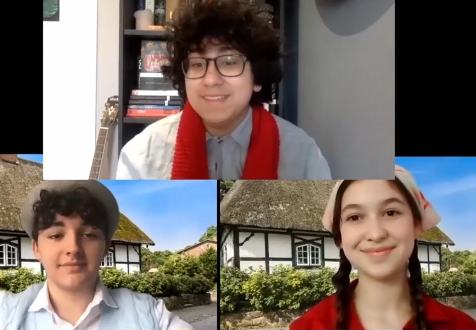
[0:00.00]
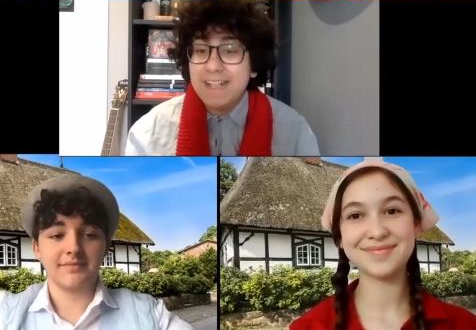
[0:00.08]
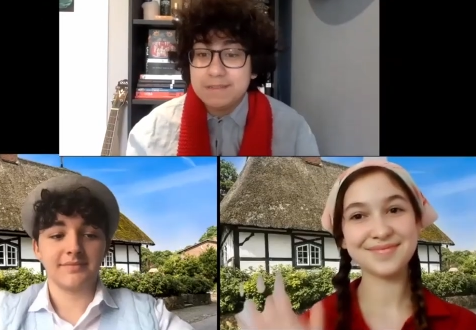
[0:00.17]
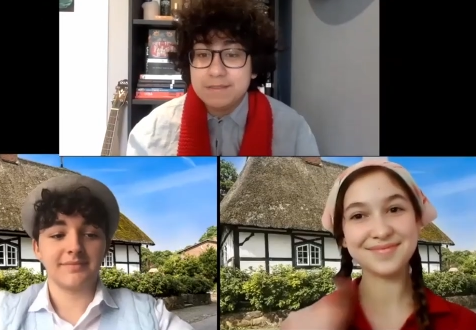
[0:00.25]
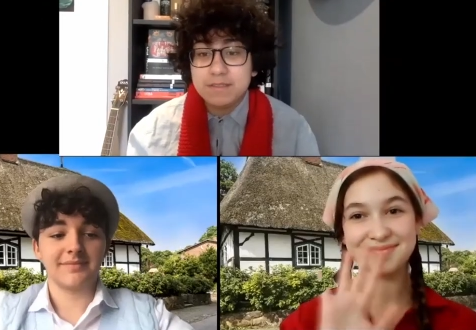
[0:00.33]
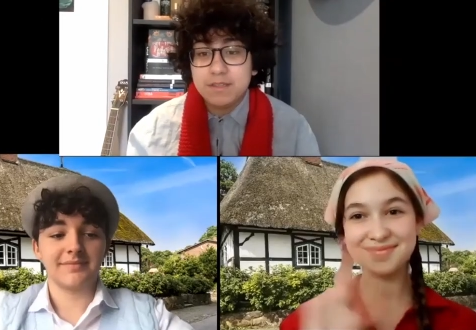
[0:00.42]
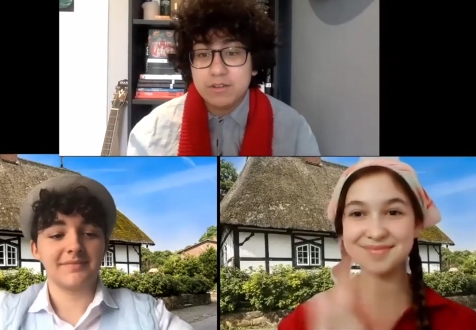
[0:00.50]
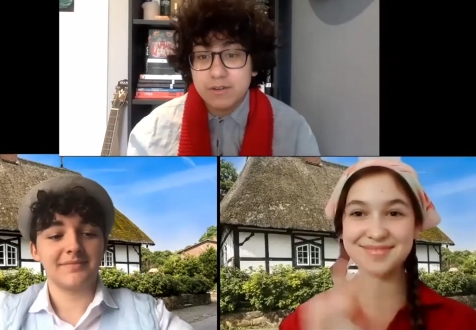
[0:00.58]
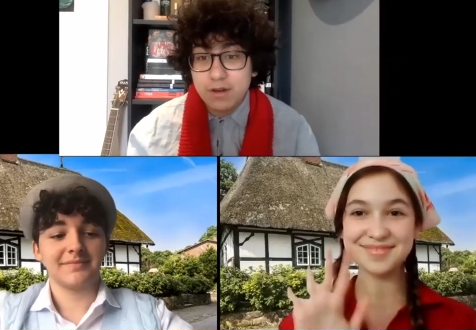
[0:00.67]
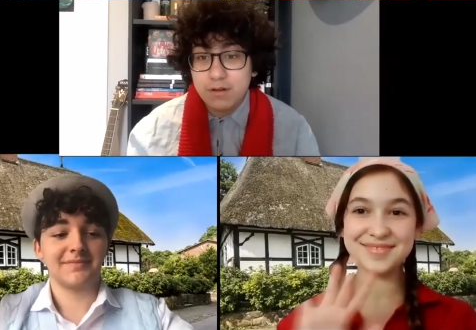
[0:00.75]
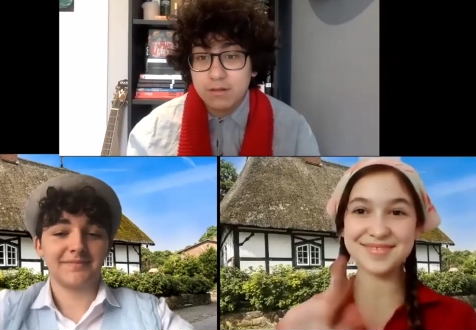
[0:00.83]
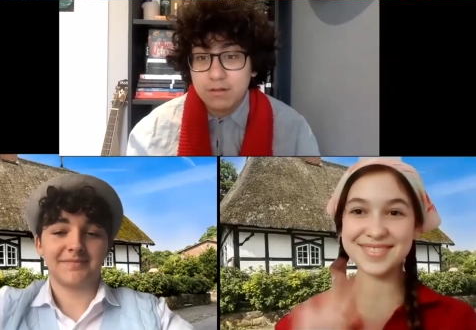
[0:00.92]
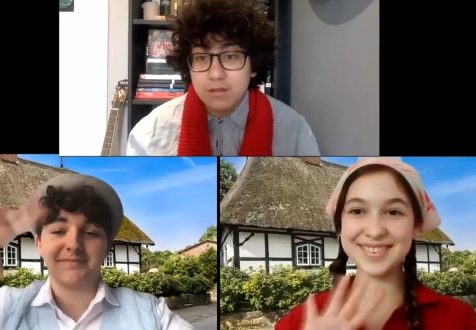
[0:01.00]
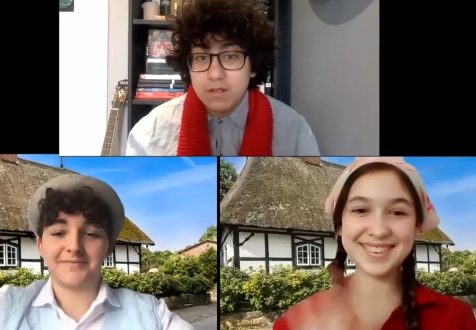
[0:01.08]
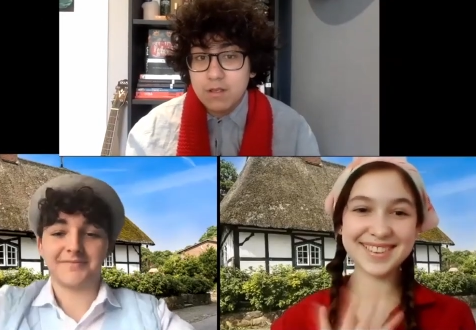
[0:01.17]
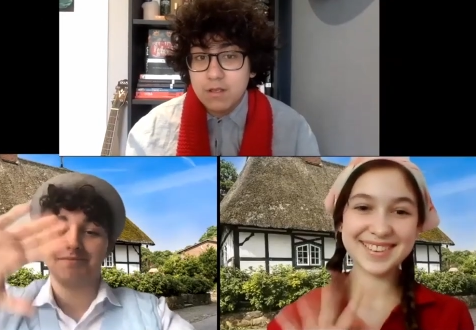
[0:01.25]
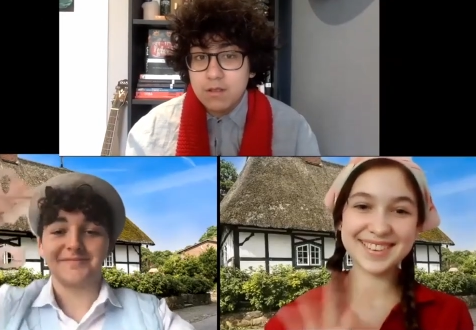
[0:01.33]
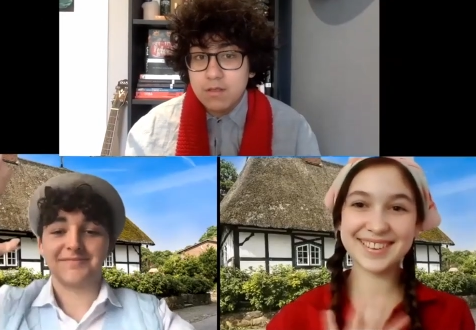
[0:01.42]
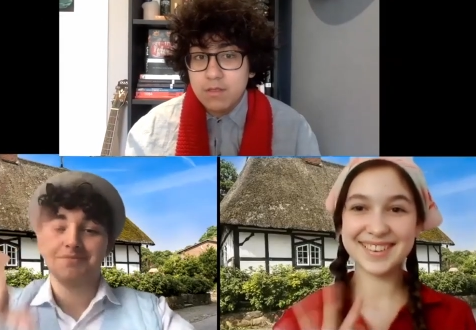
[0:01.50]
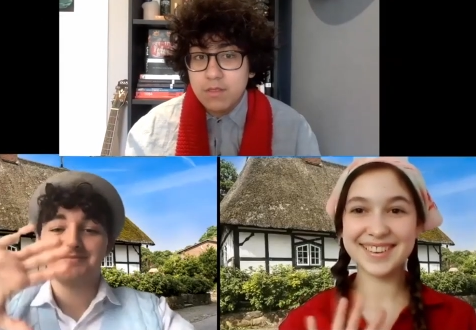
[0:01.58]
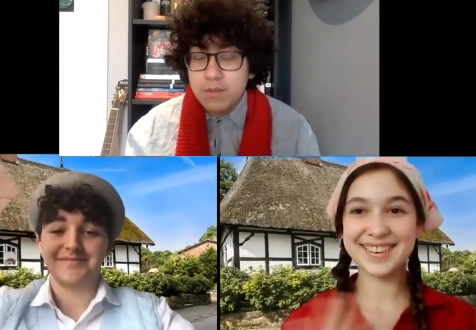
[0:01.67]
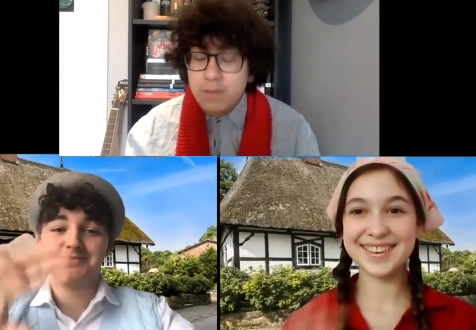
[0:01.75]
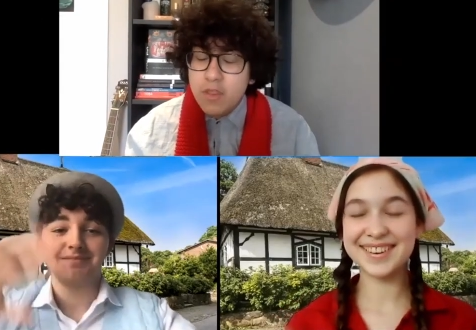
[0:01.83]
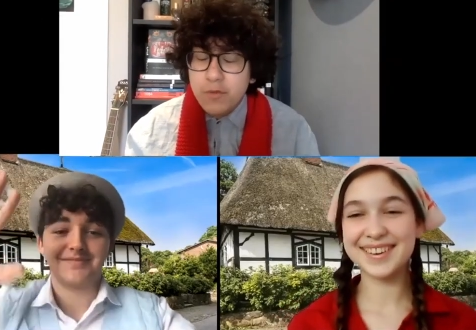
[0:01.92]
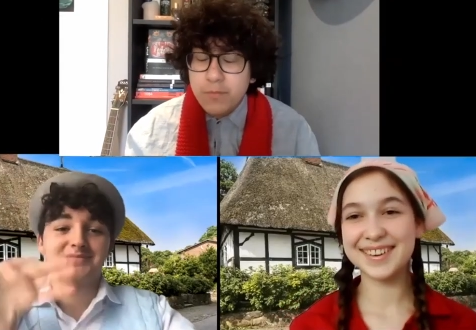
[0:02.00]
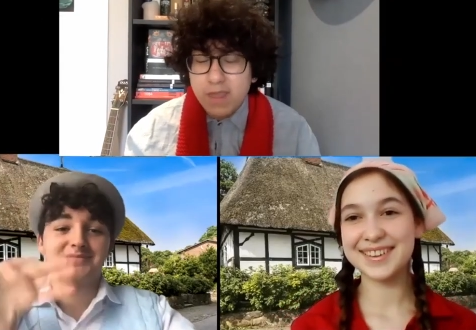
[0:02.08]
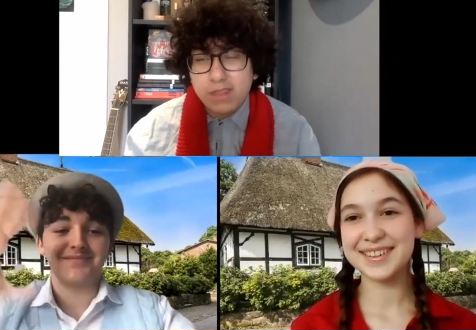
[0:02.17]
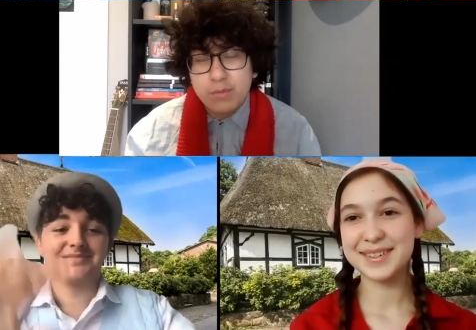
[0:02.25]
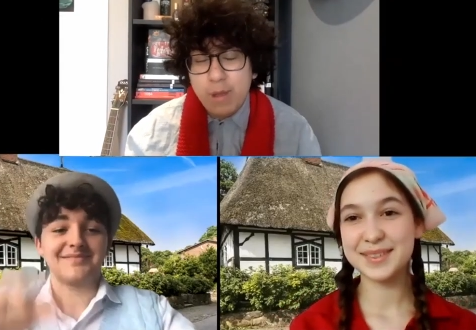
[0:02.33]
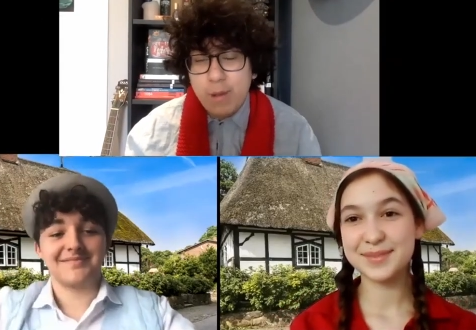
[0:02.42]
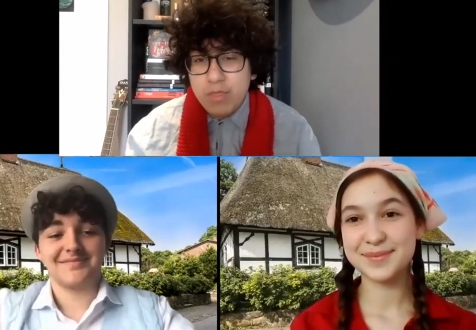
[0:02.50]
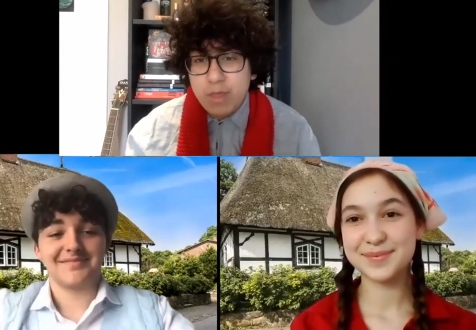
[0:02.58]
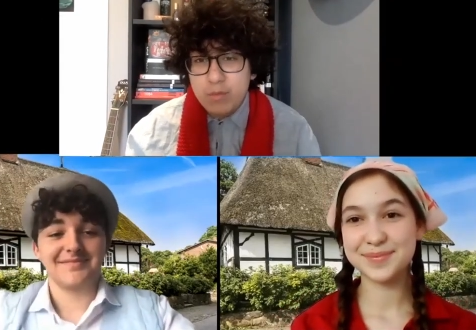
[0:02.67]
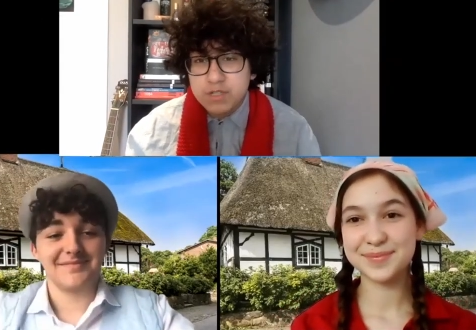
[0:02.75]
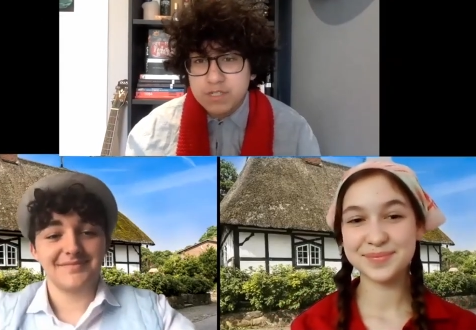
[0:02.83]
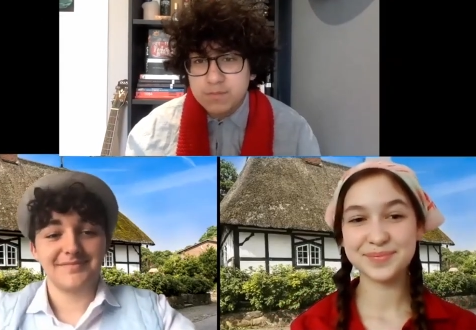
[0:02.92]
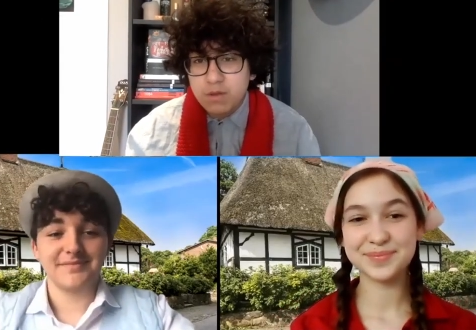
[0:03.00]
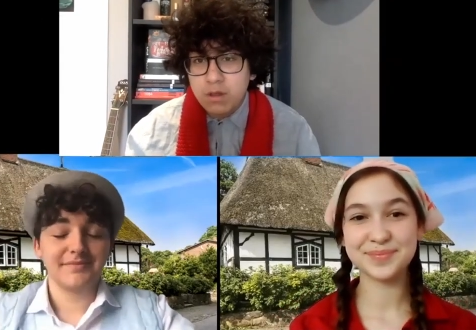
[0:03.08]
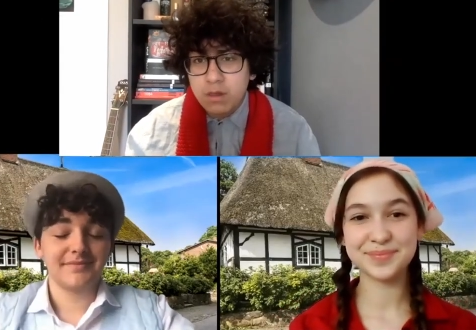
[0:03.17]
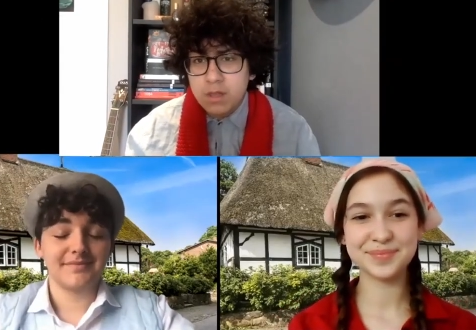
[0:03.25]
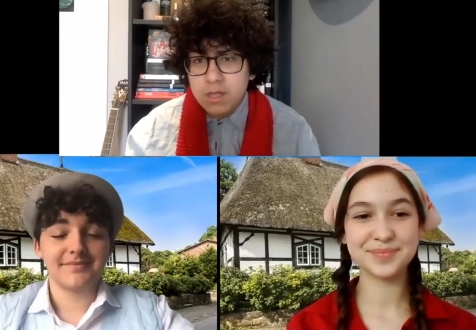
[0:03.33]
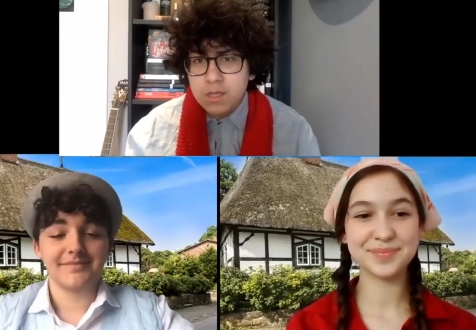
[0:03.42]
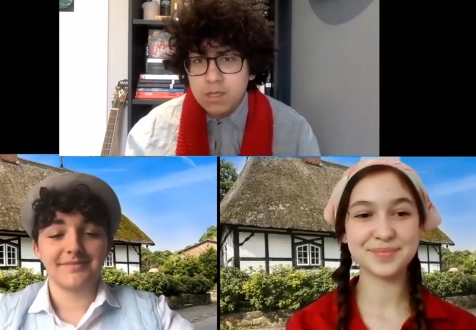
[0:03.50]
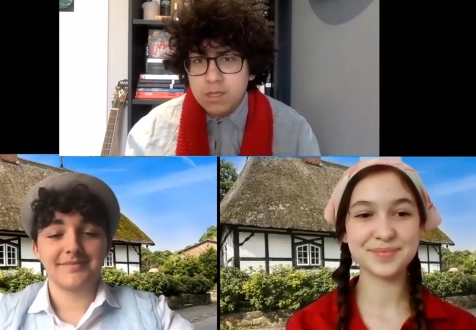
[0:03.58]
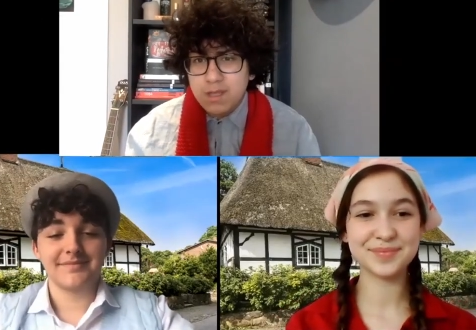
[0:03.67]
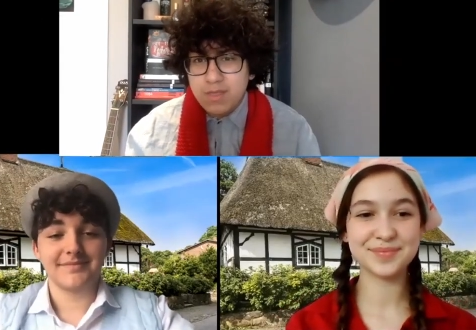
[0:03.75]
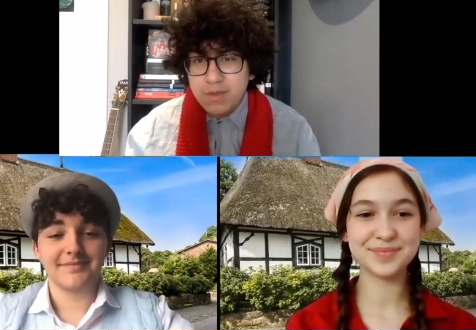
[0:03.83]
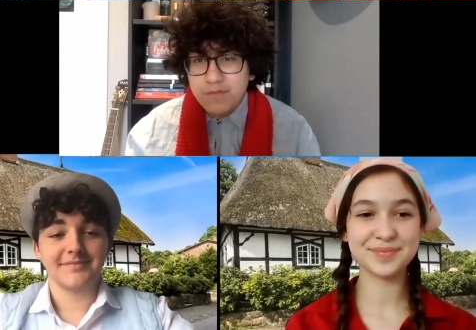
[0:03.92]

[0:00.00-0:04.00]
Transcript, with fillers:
Speaker 1: Hansel and Gretel. Their mother passed away when they were small, and their